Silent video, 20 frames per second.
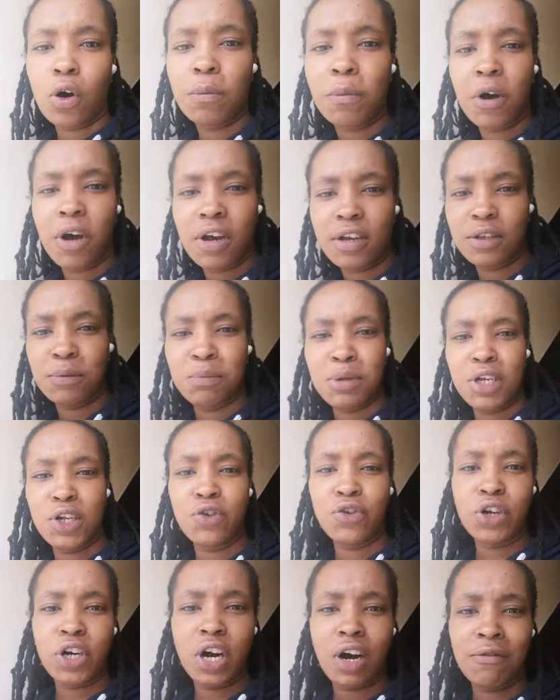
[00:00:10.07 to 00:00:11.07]
Hope a
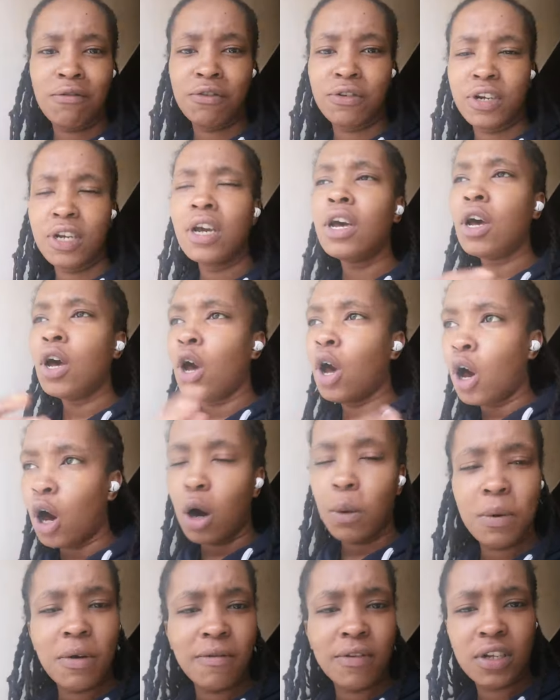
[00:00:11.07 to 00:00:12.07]
speedy recovery.
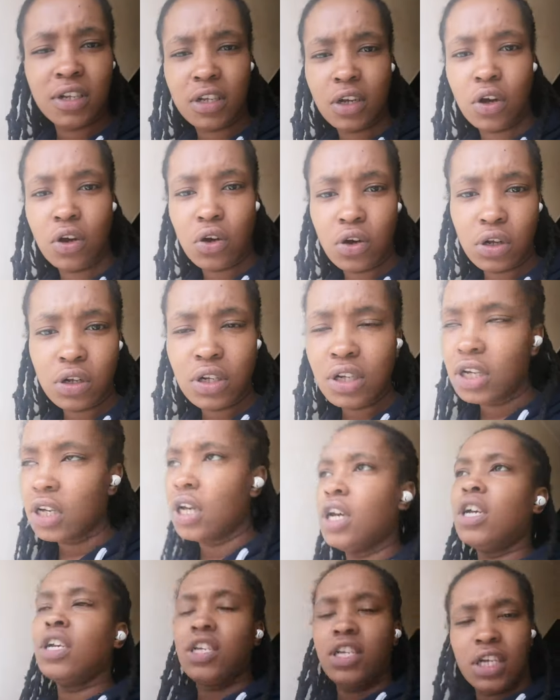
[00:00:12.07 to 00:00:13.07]
Hope everything good.
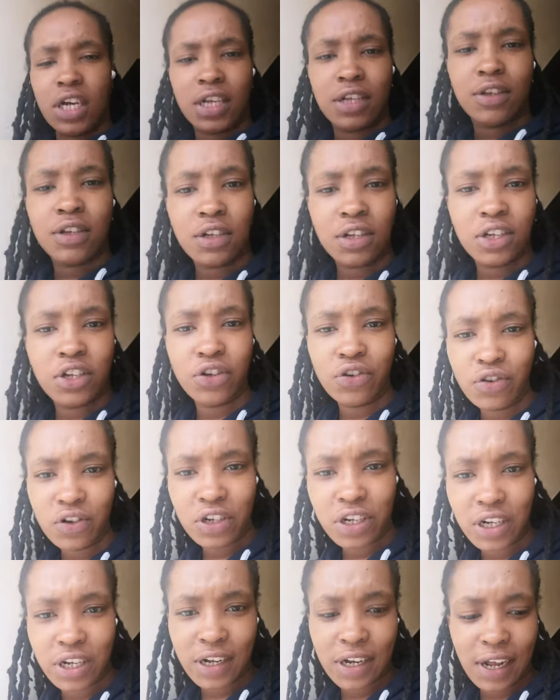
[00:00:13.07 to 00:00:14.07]
She has
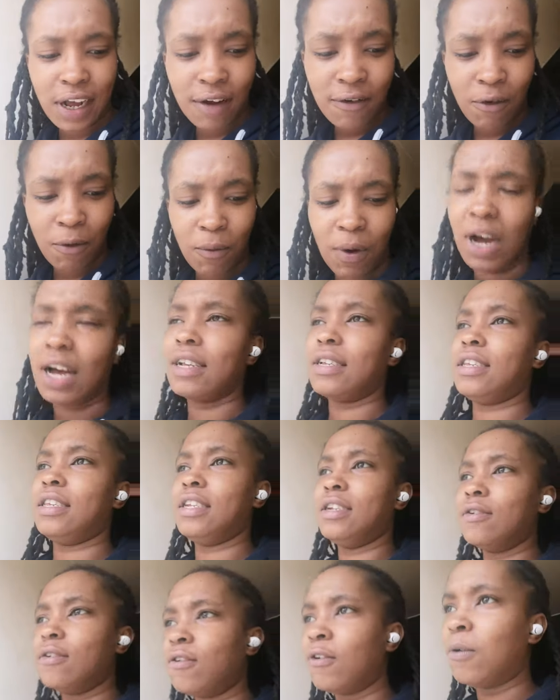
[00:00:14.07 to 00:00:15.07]
children and that, from what I
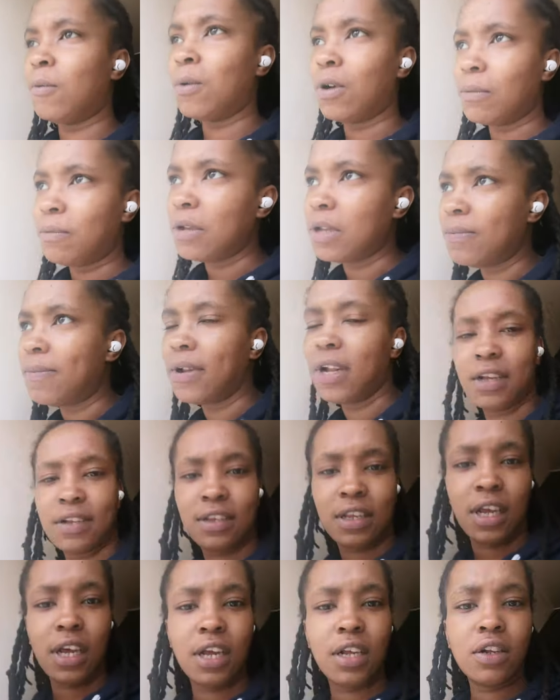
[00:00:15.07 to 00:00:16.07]
see, from what people
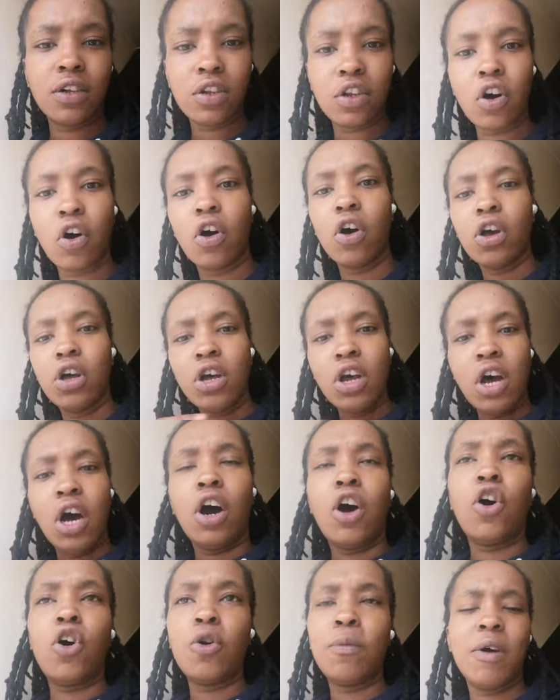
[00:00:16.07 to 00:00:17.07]
are saying. So,
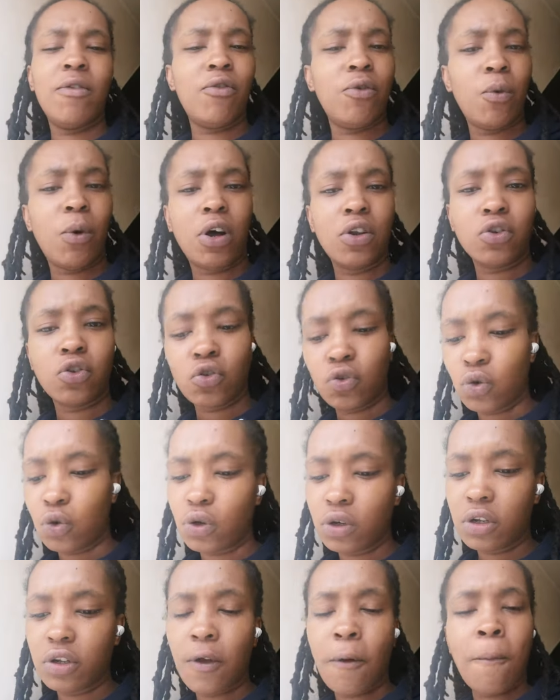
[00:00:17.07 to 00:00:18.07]
I hope everyone's
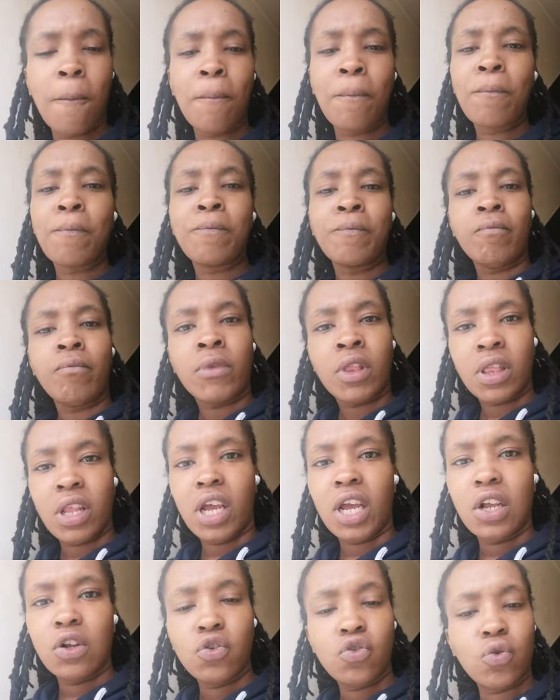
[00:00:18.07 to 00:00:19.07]
good.
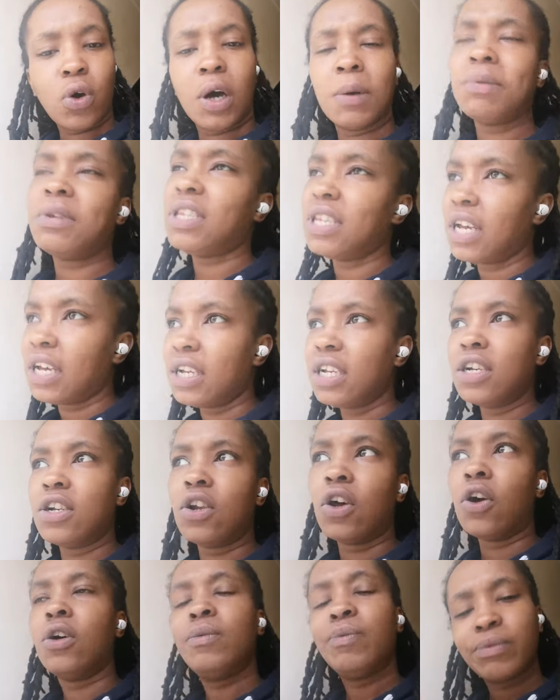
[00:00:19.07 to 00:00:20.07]
They ain't too upset,
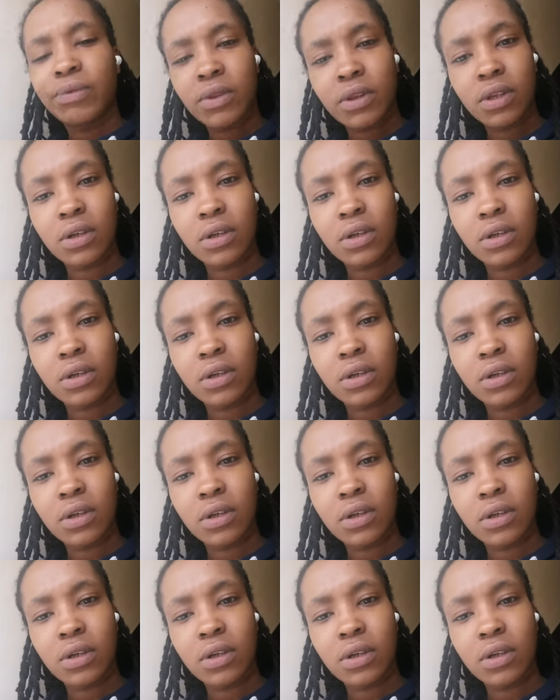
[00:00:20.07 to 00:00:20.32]
you know.